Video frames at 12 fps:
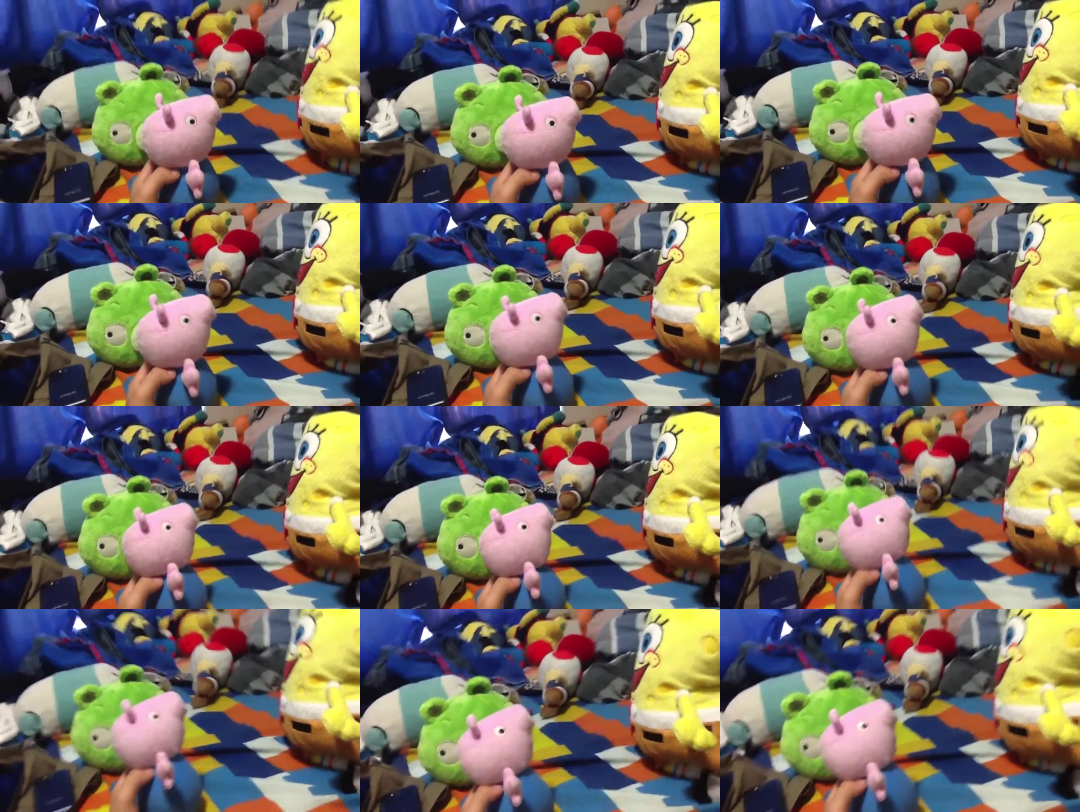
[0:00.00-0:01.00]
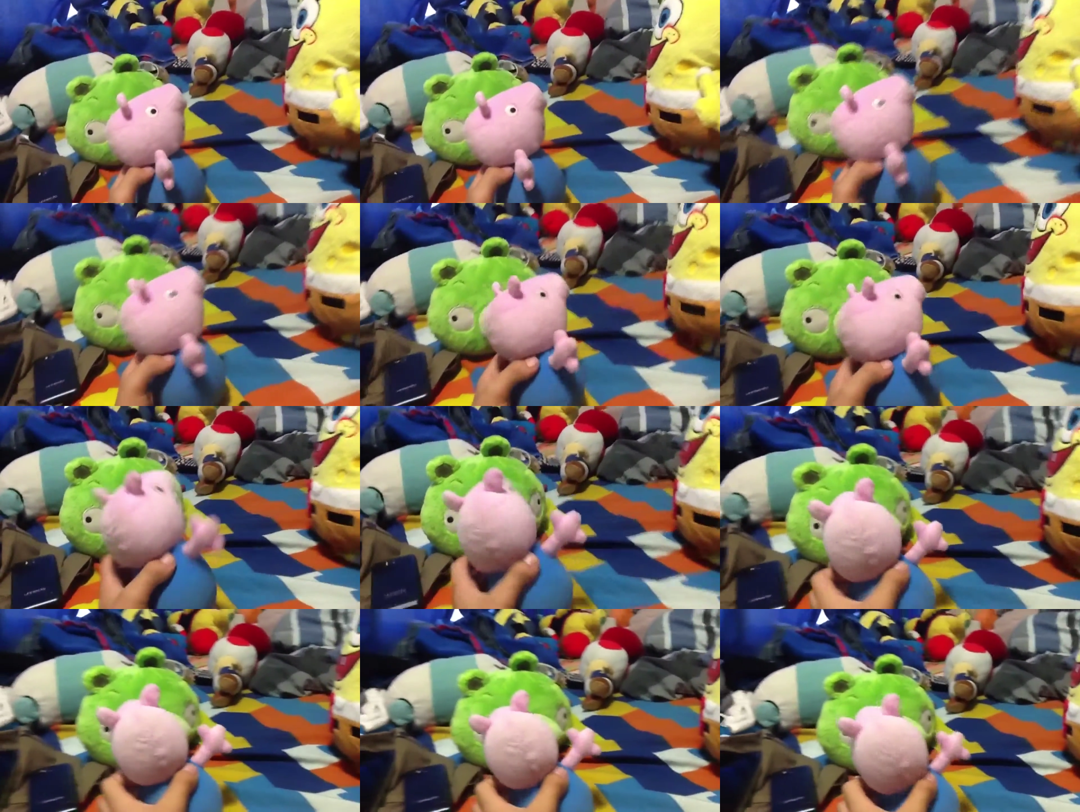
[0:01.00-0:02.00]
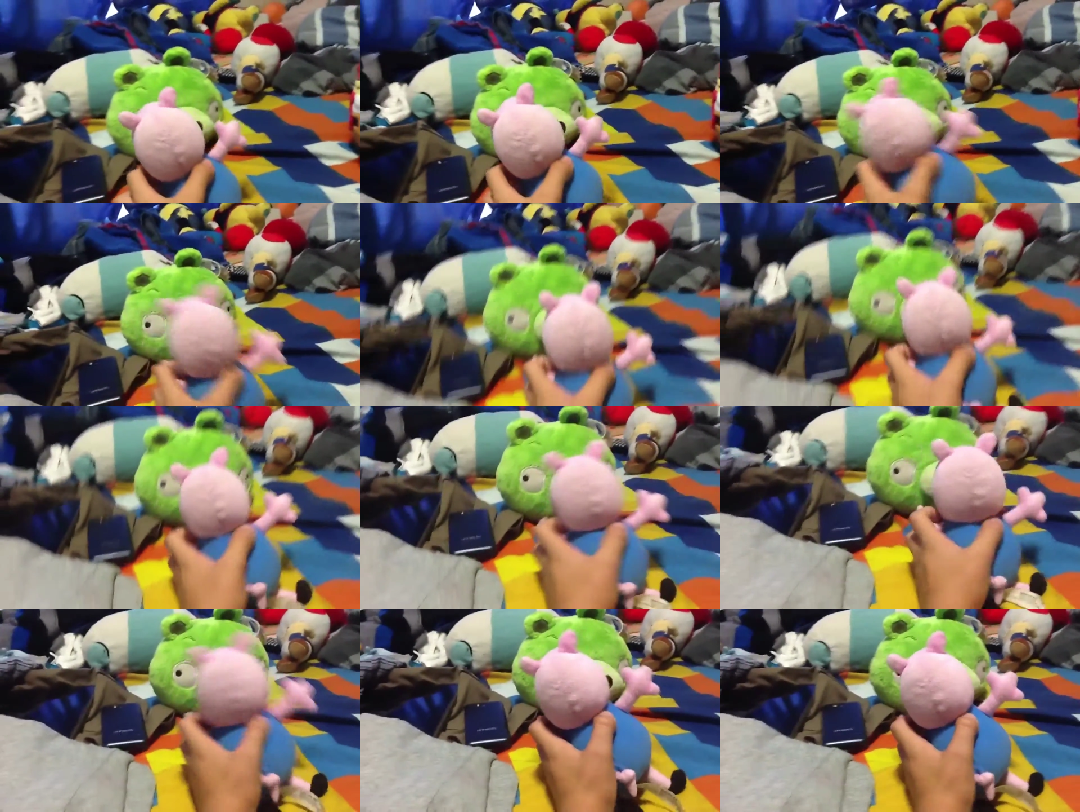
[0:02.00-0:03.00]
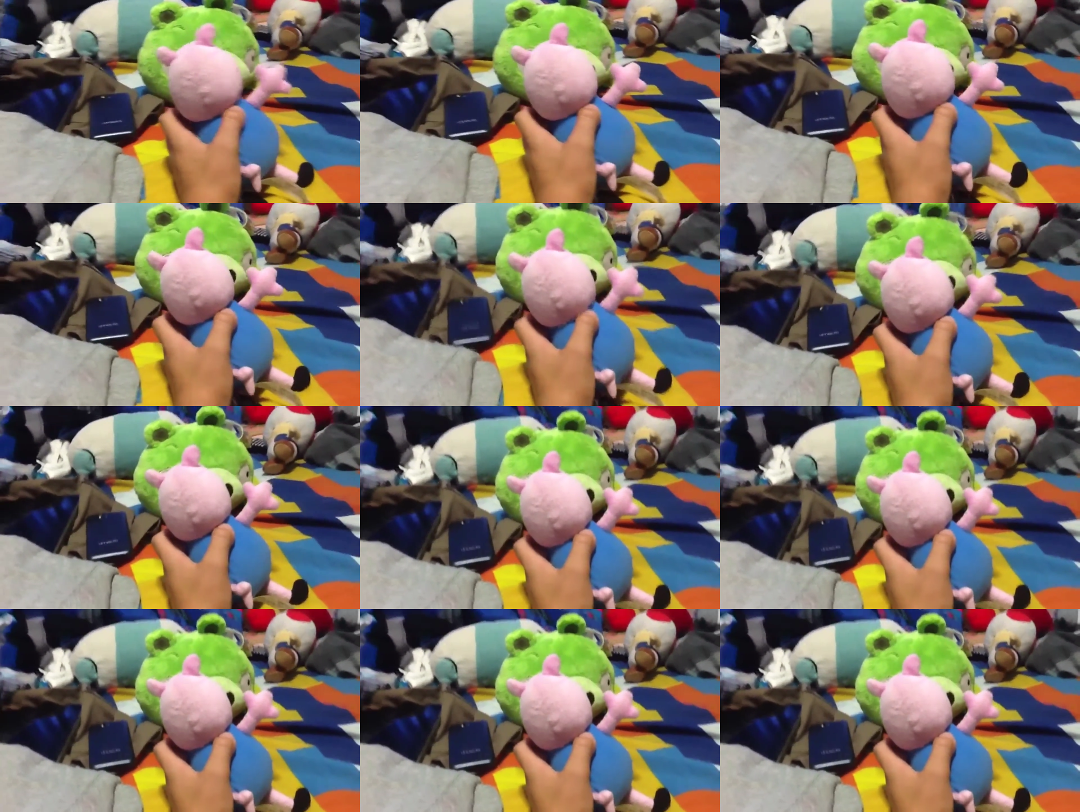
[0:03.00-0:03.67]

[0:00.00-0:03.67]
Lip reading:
Nobody's mouth can be seen.